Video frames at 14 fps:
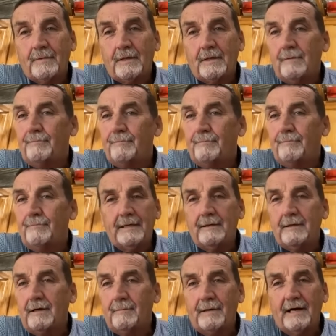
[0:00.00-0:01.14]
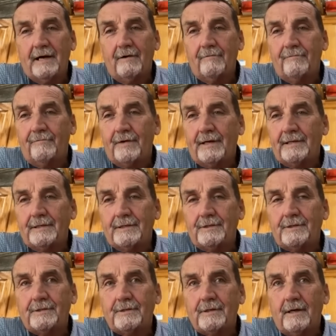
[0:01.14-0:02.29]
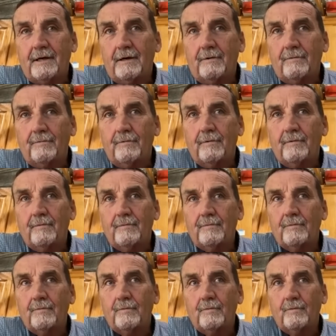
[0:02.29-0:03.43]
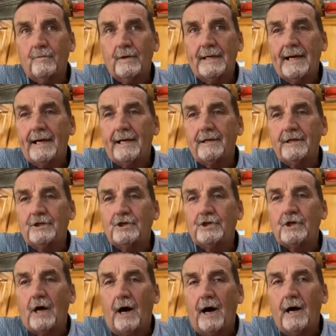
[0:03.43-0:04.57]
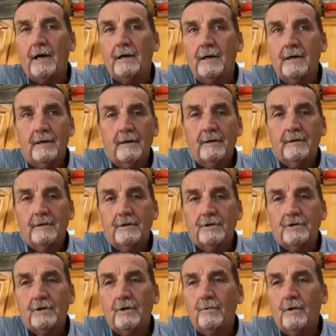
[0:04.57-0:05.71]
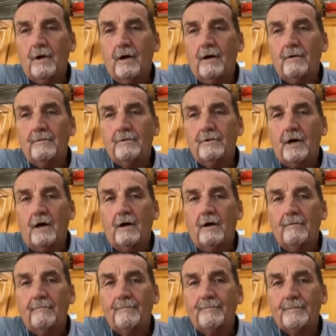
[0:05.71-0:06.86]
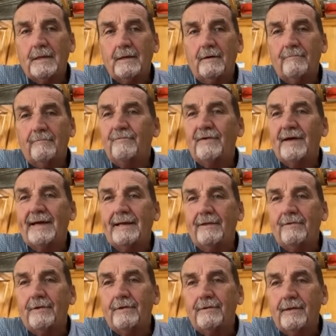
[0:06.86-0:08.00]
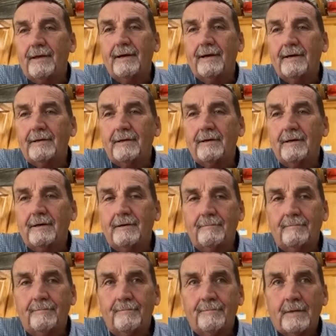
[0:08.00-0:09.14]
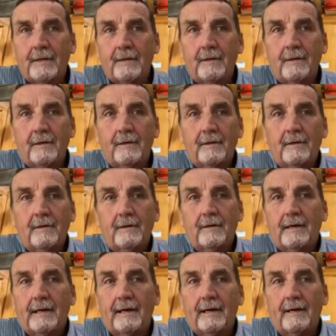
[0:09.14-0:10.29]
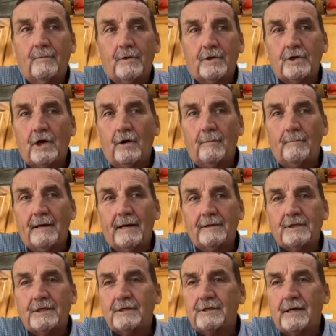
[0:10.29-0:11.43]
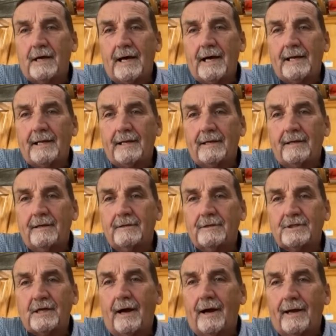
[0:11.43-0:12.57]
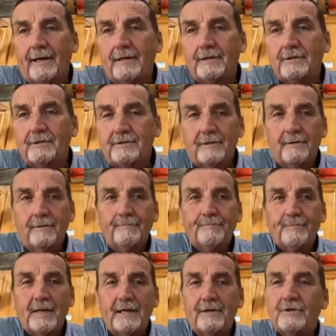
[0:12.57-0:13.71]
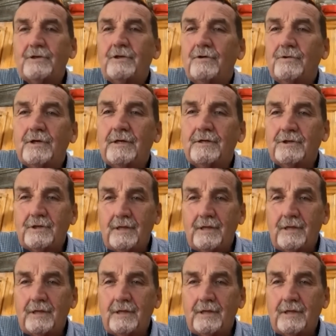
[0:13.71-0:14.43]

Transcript: Complete about face uh, reality shock, because you know we're all taught faith that, um, and, and we're taught by society and science that there's no such